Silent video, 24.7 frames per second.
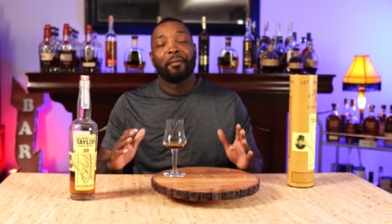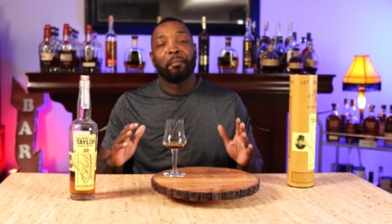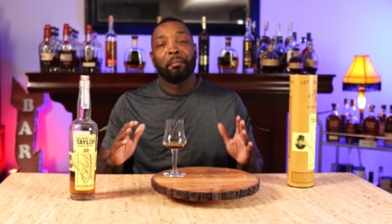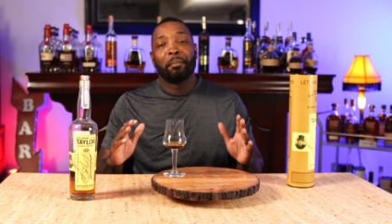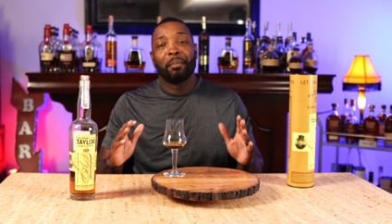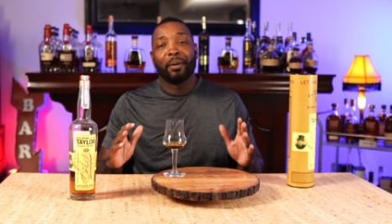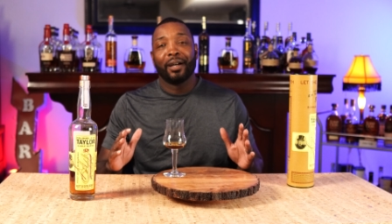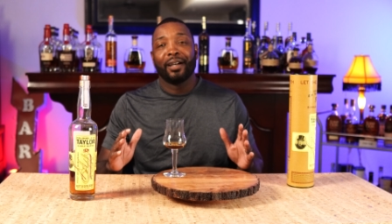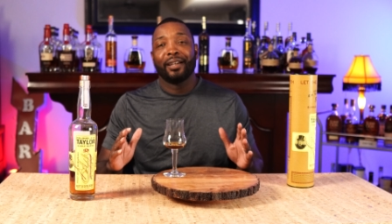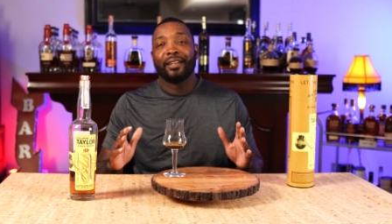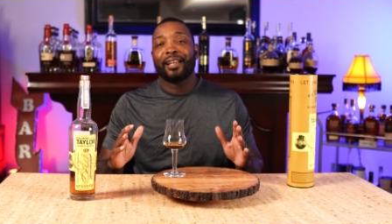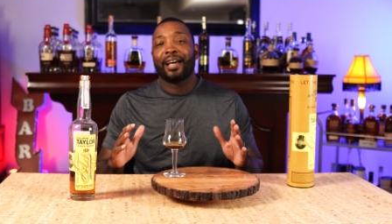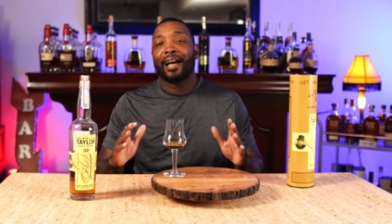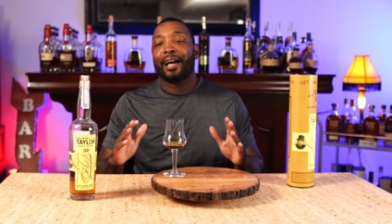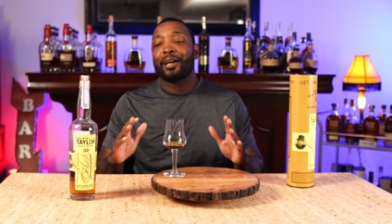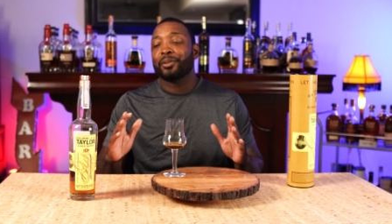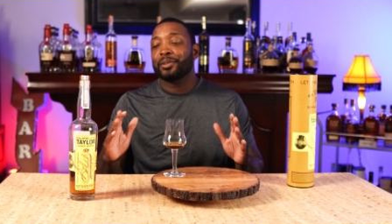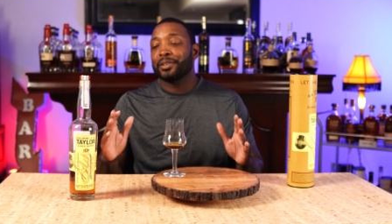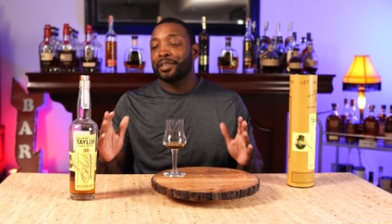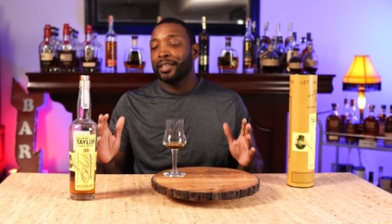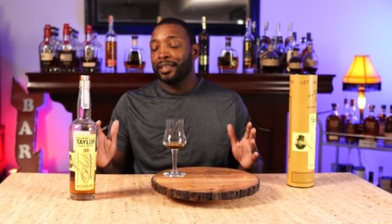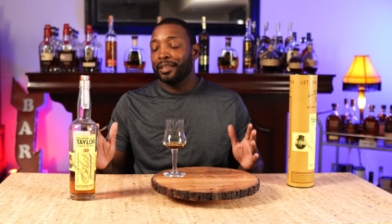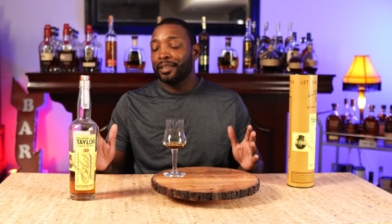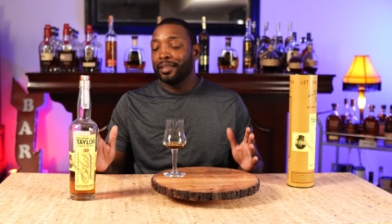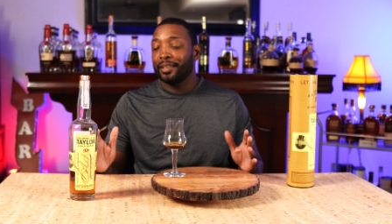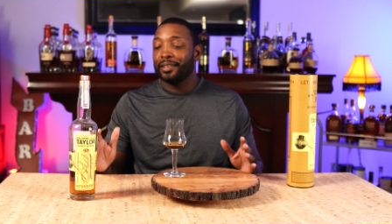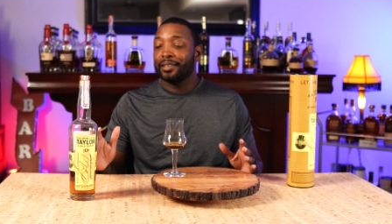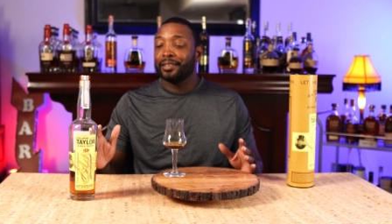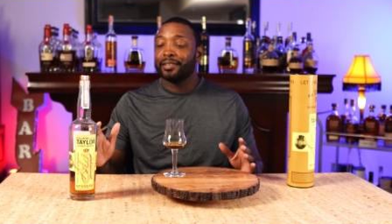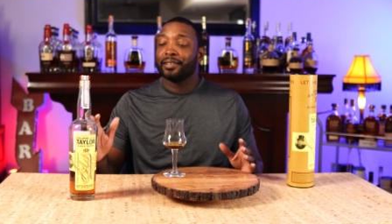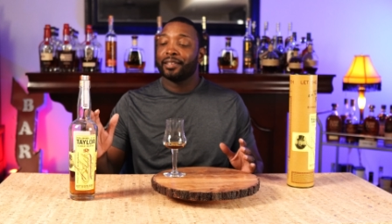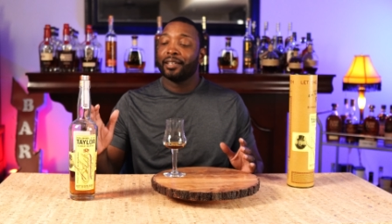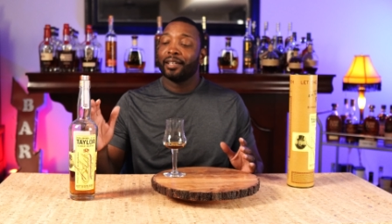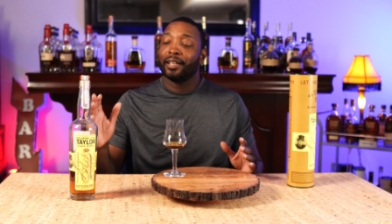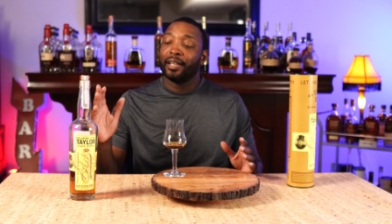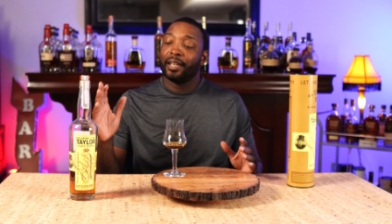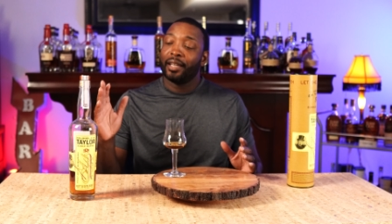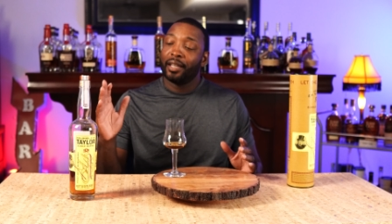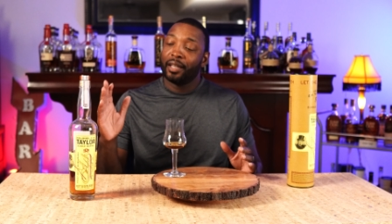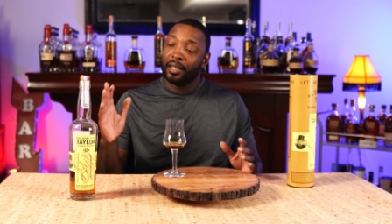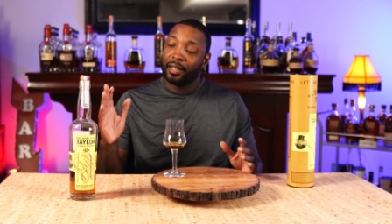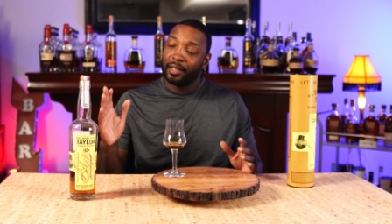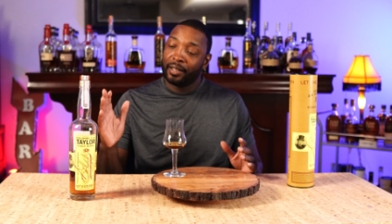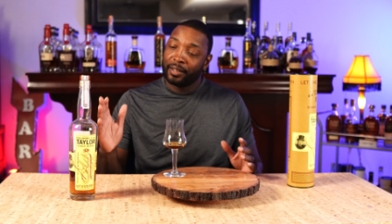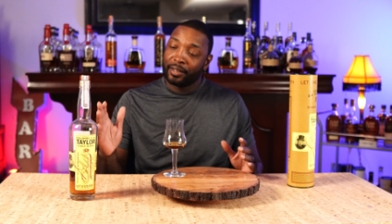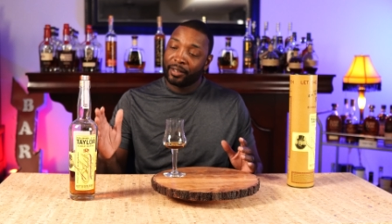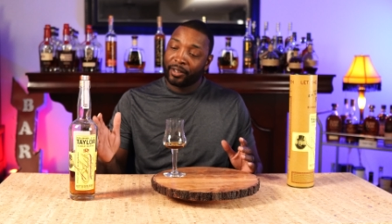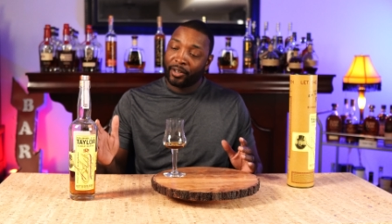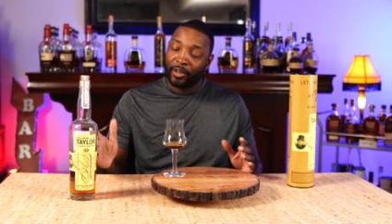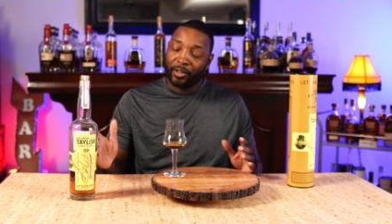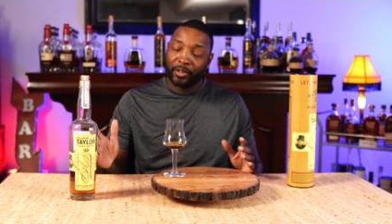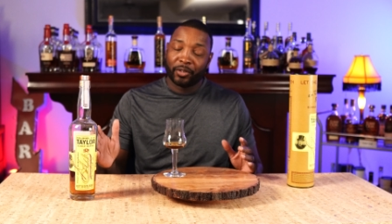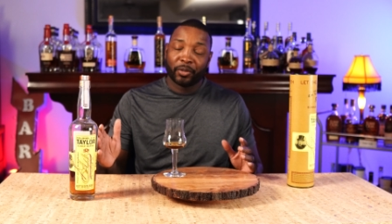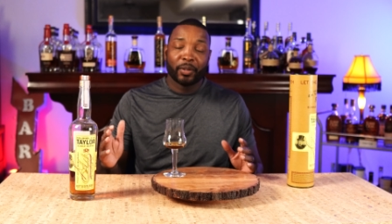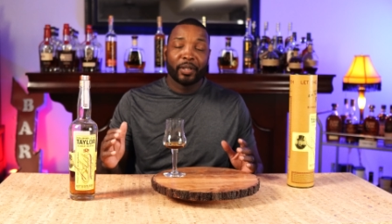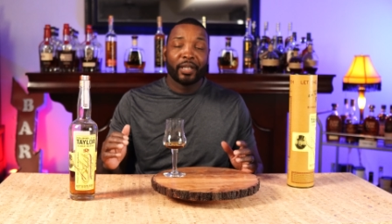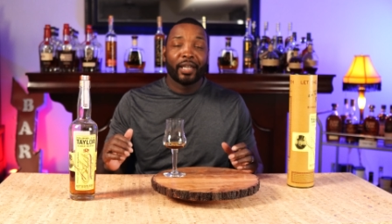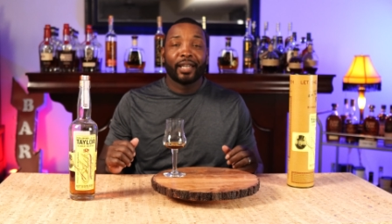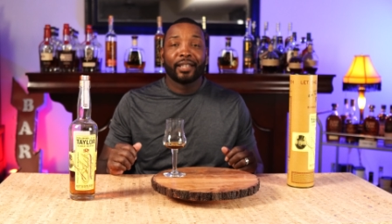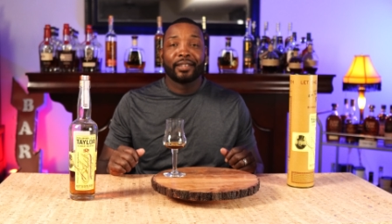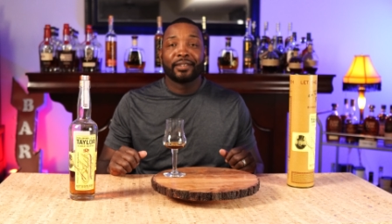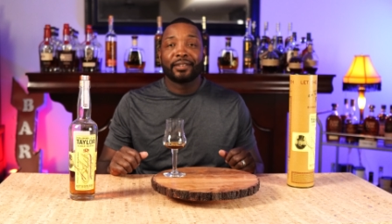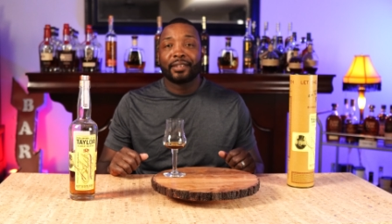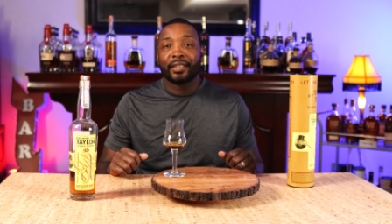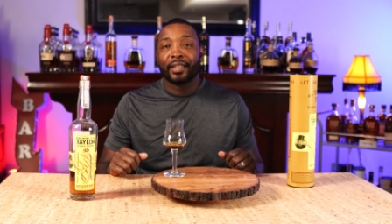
But I'll say this Colonel E.H.